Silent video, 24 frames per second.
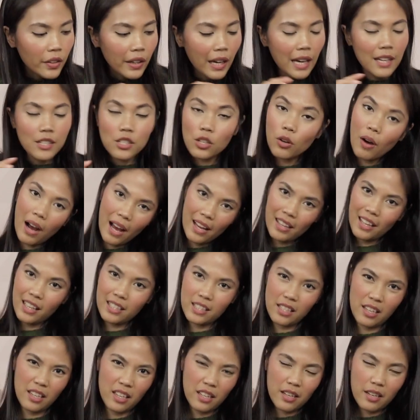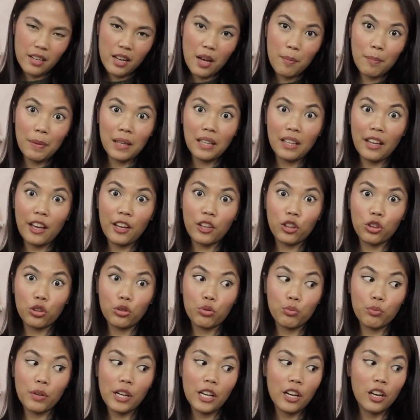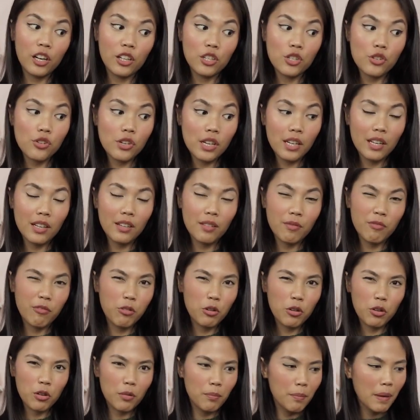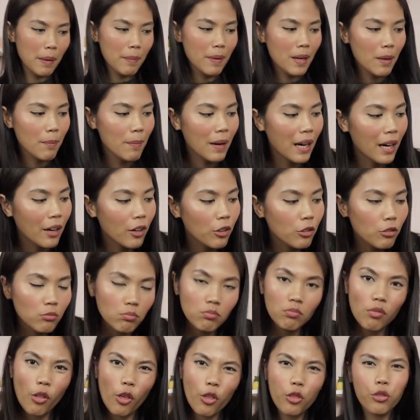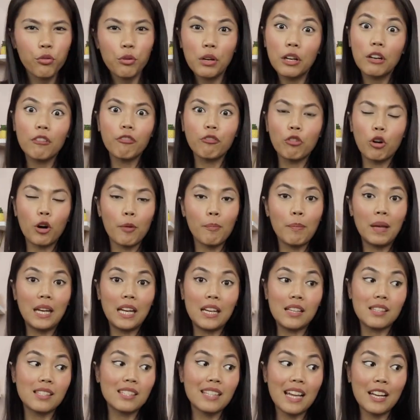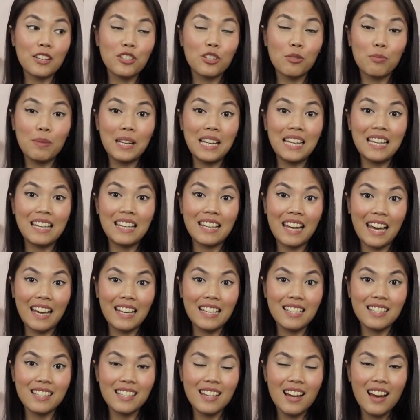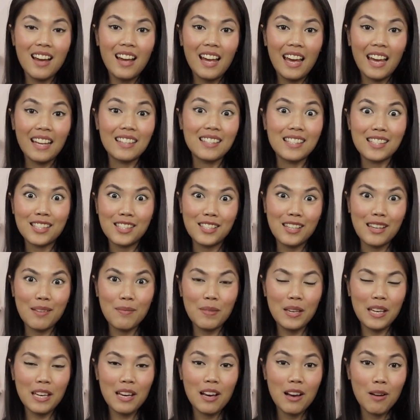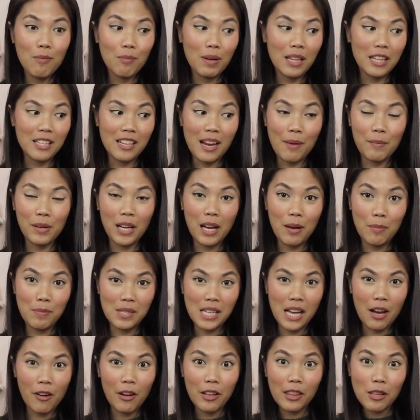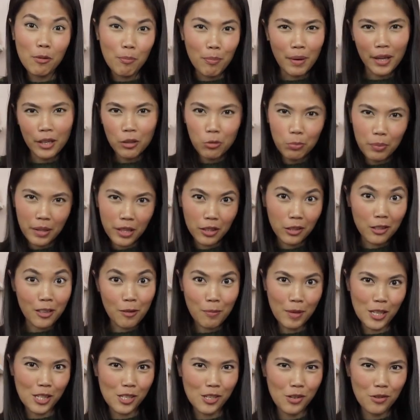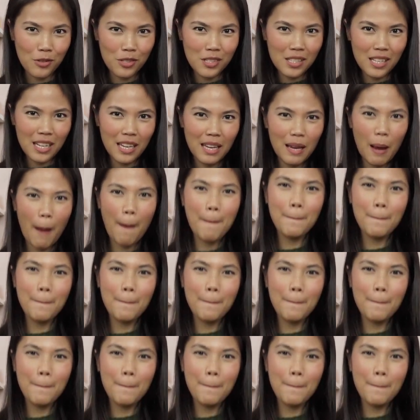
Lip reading: Okay, so I like to heat it up at like 300 for maybe about 3 to 4 minutes. That should be nice and steamy by the time it comes out, and the bread will be a little bit toasty.